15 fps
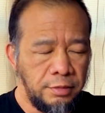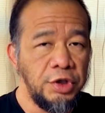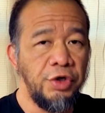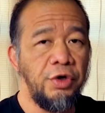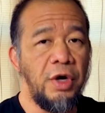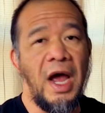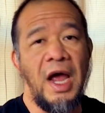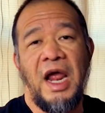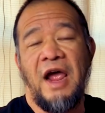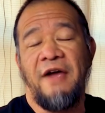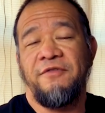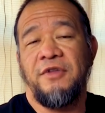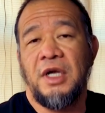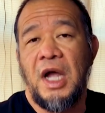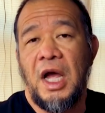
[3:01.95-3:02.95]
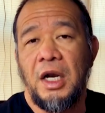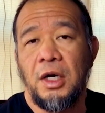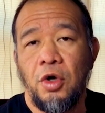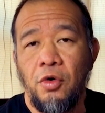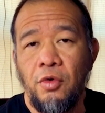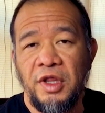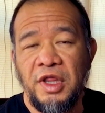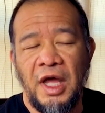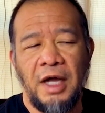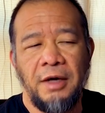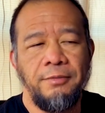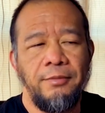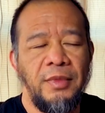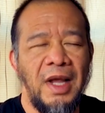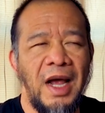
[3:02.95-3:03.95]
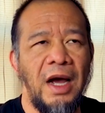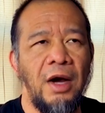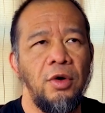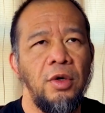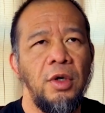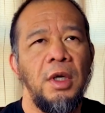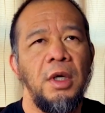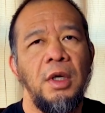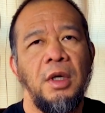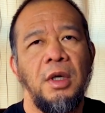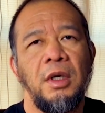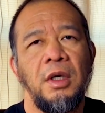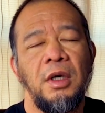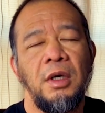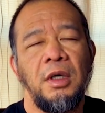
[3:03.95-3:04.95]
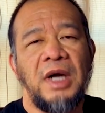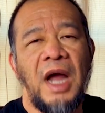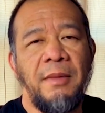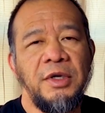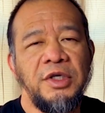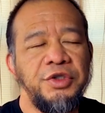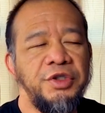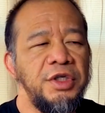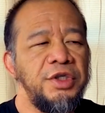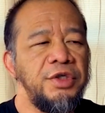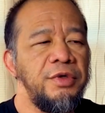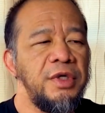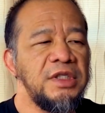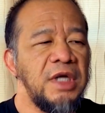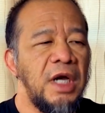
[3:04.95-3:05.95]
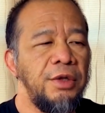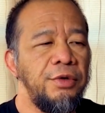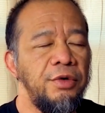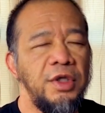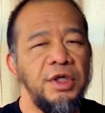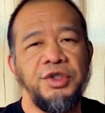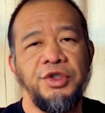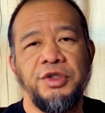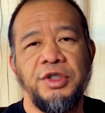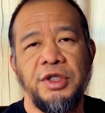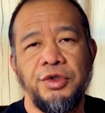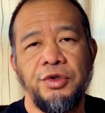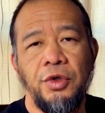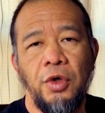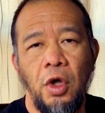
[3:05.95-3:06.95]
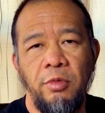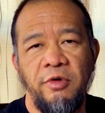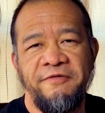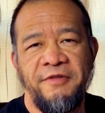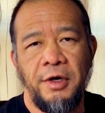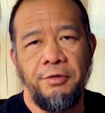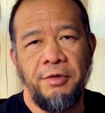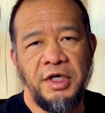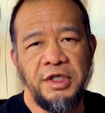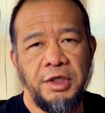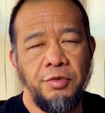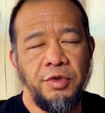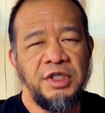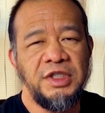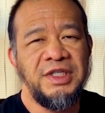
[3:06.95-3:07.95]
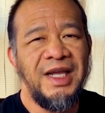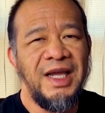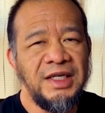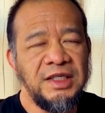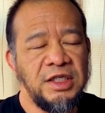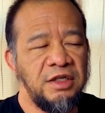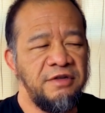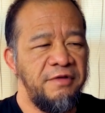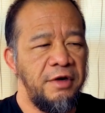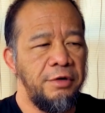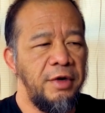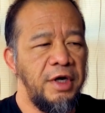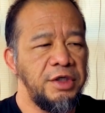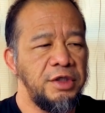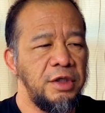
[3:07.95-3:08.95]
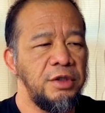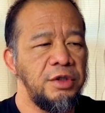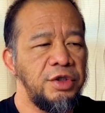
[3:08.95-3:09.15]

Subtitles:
So I have to kind of go with that. Now, Kama Jiu-Jitsu is under the Jiu-Jitsu Global Federation, which is Hickson's federation.